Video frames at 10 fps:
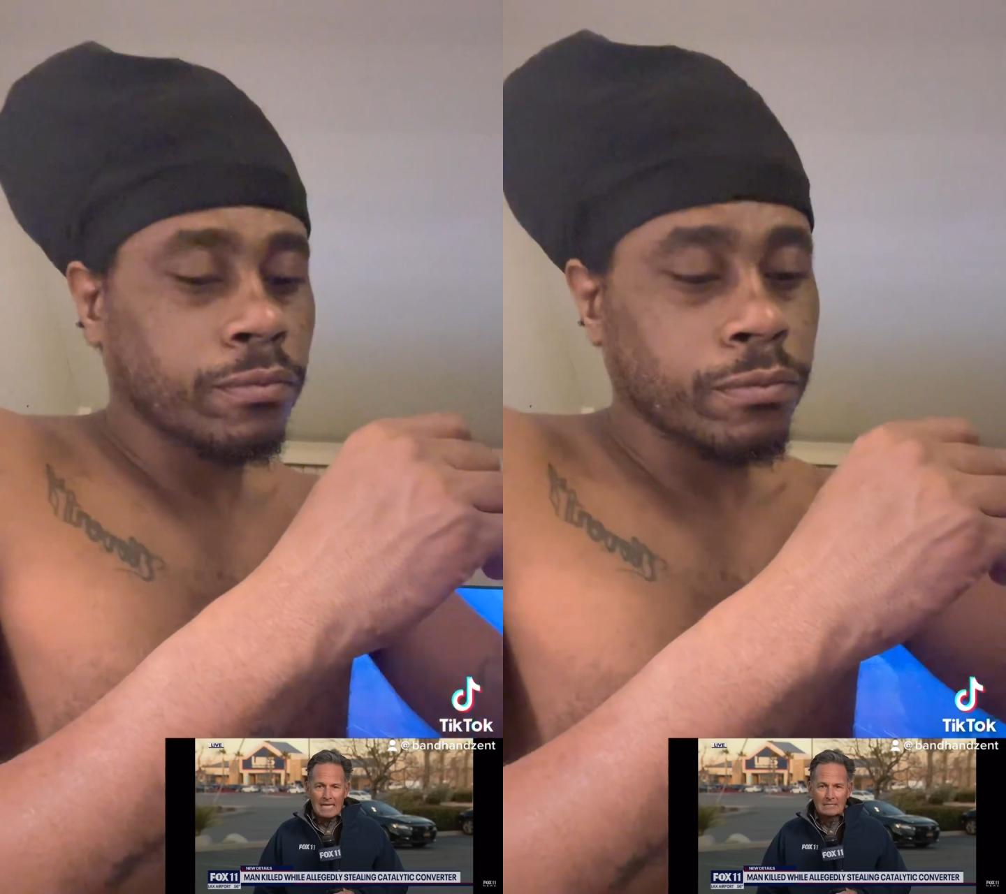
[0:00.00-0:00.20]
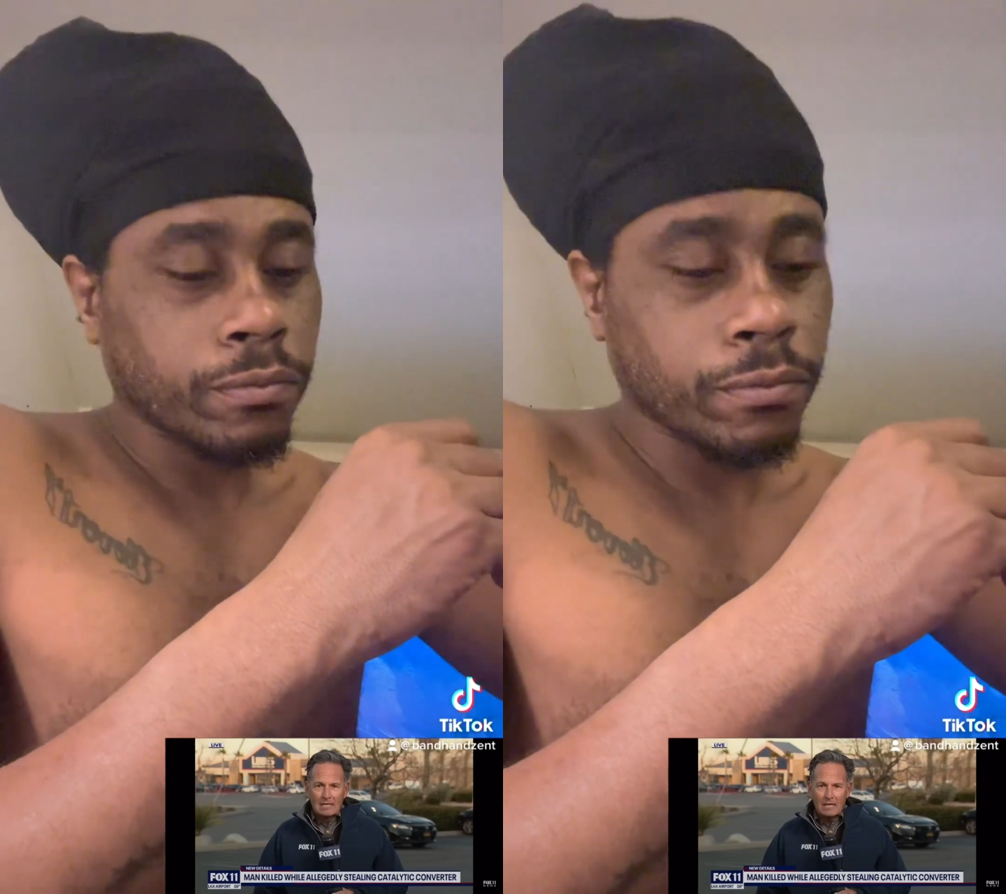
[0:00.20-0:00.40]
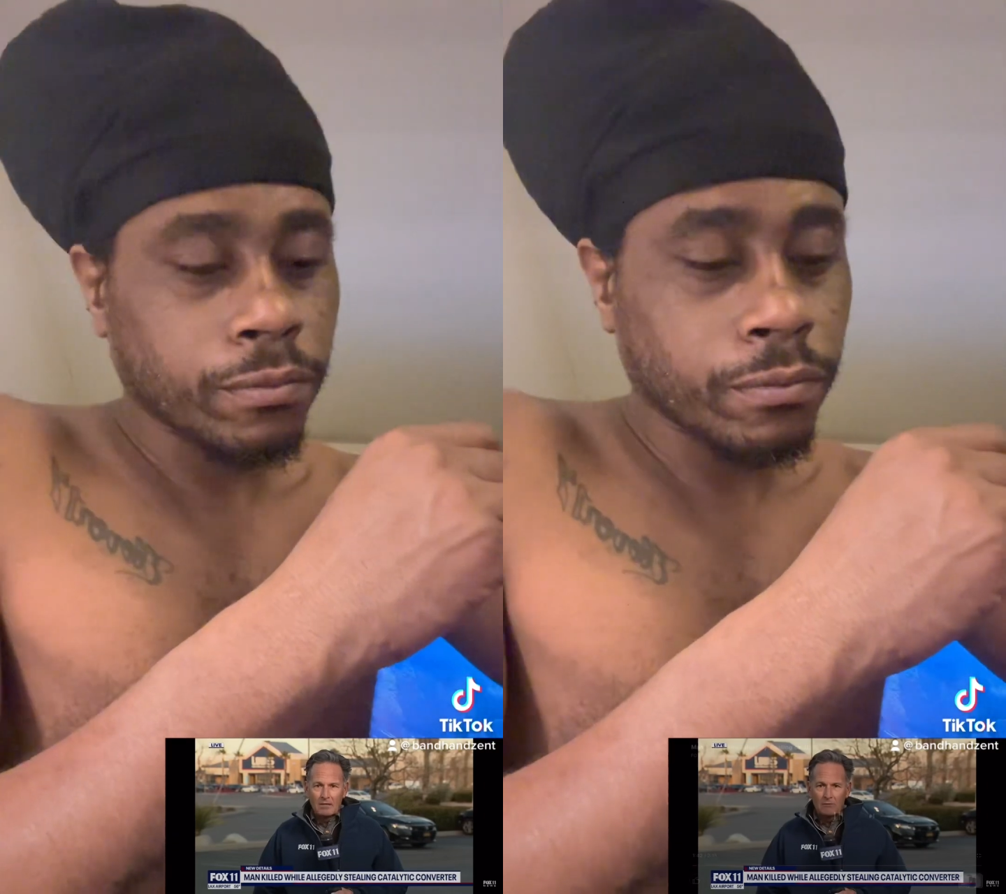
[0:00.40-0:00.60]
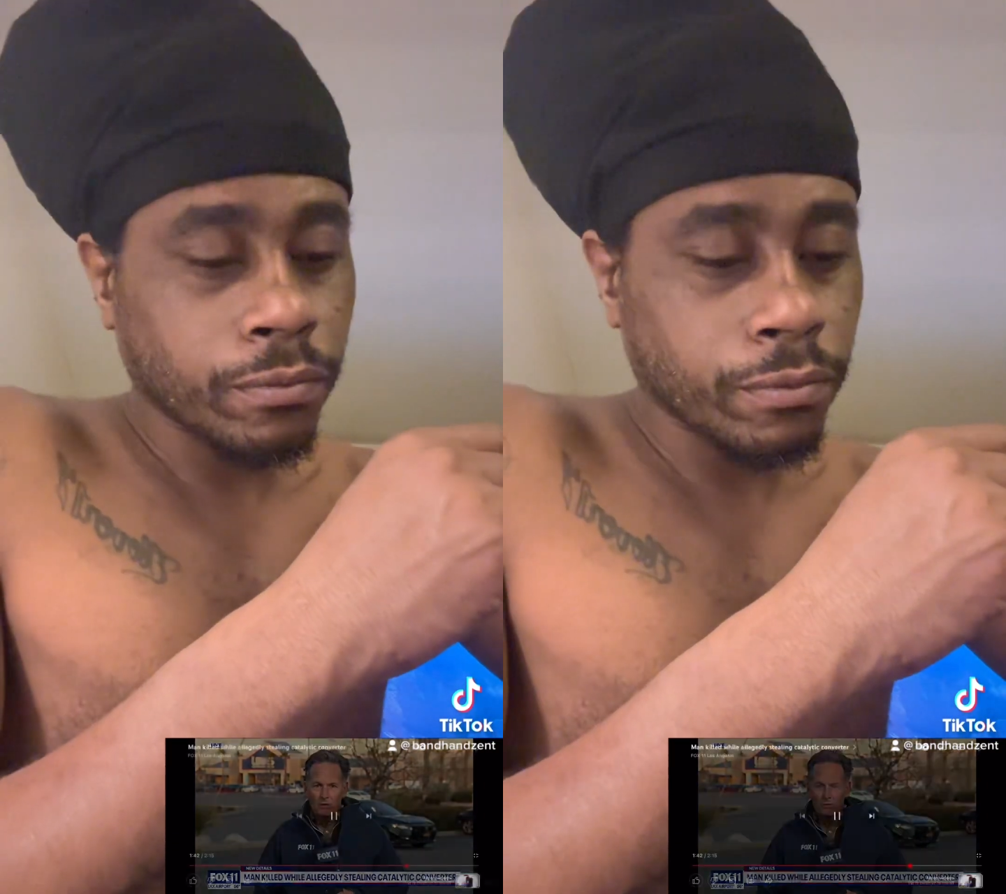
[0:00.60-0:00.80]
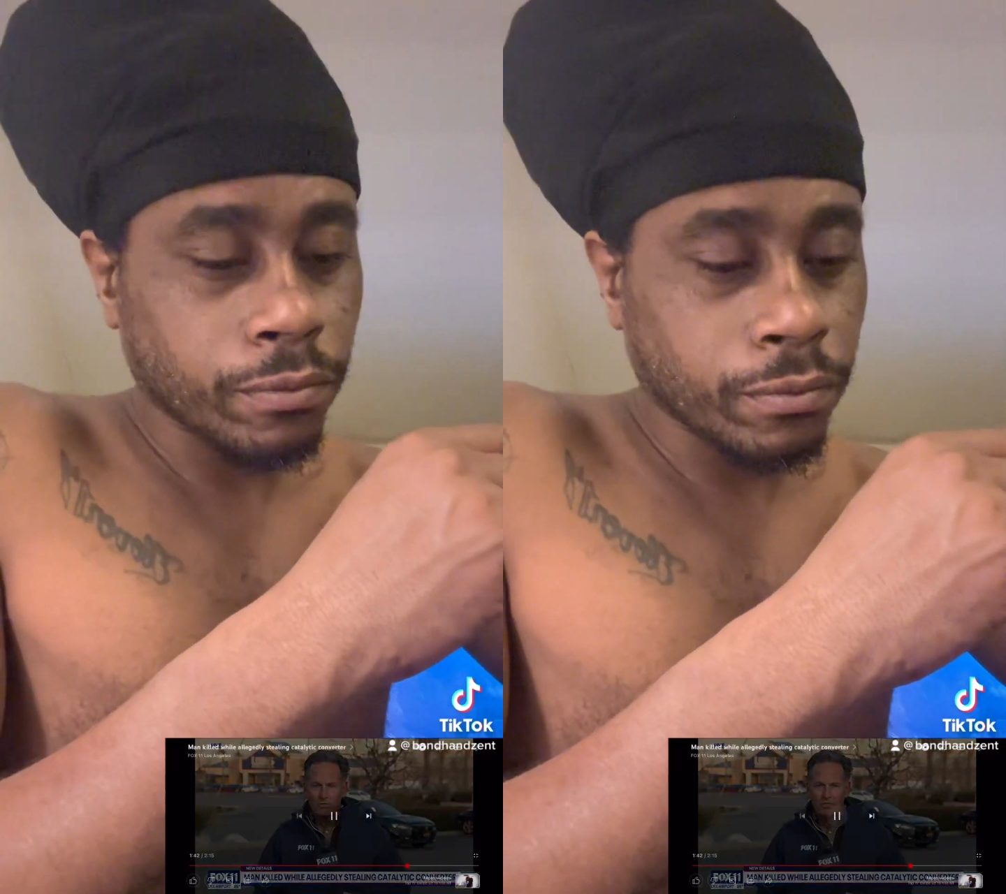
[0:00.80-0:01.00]
of catalytic
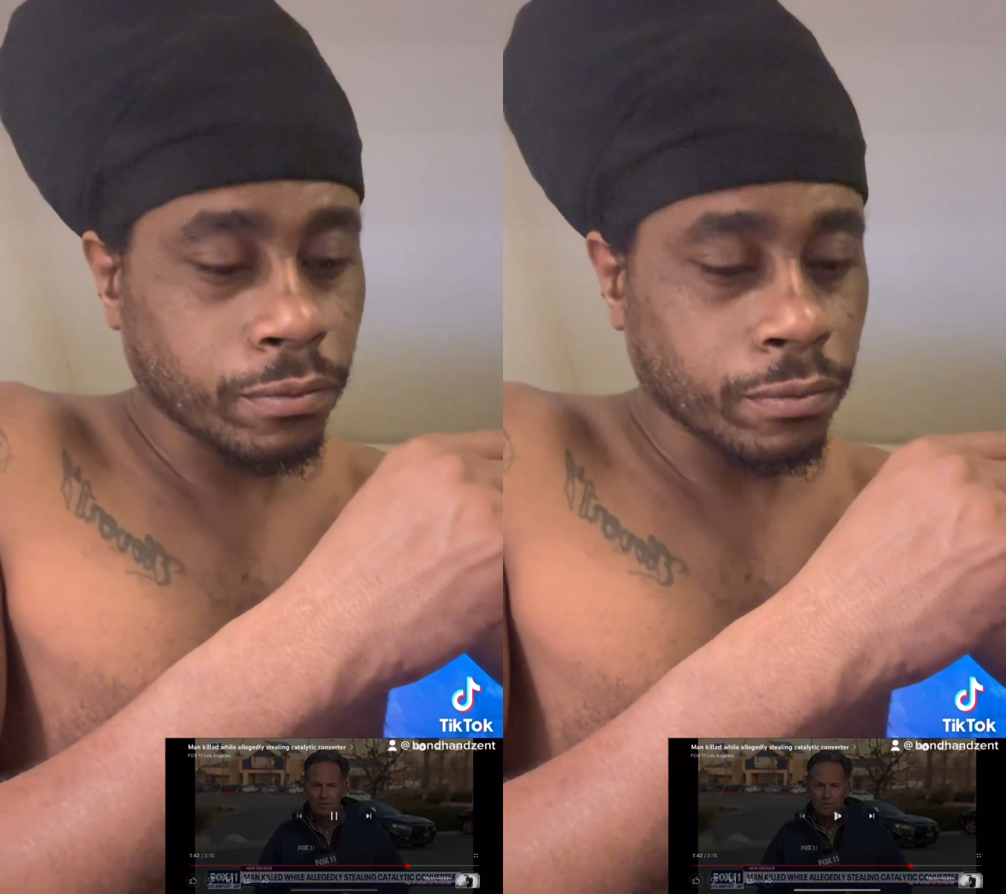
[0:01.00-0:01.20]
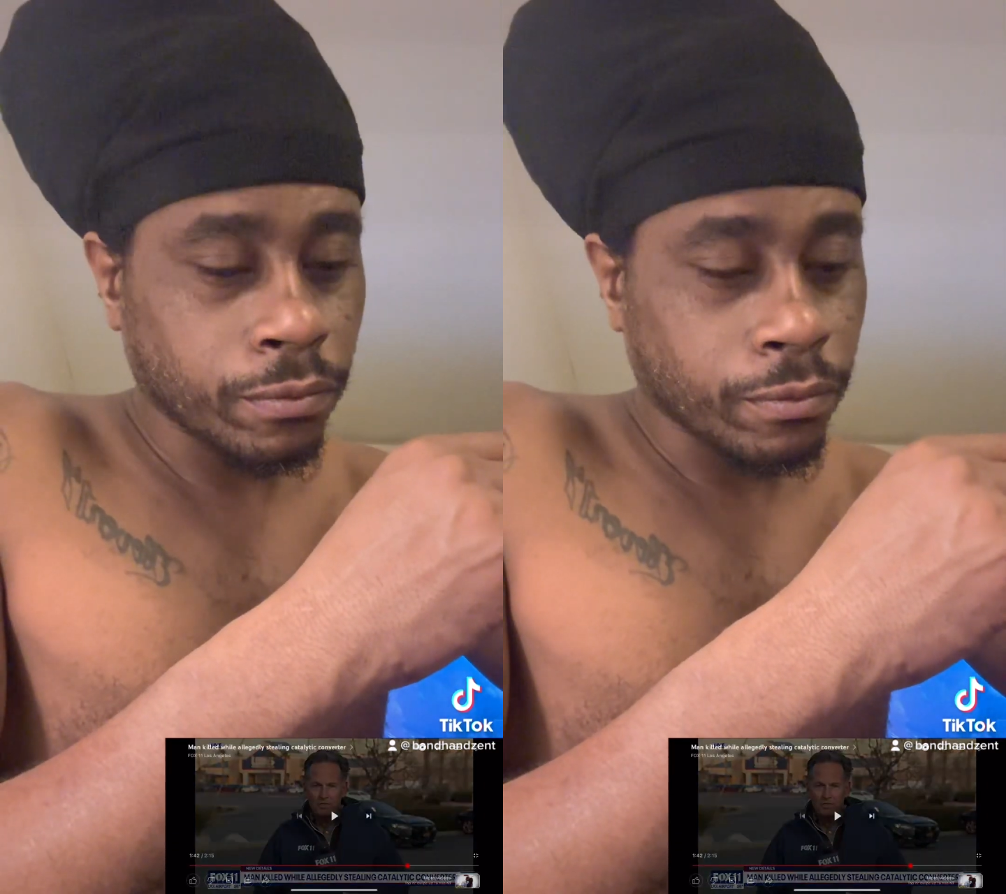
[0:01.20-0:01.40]
converters.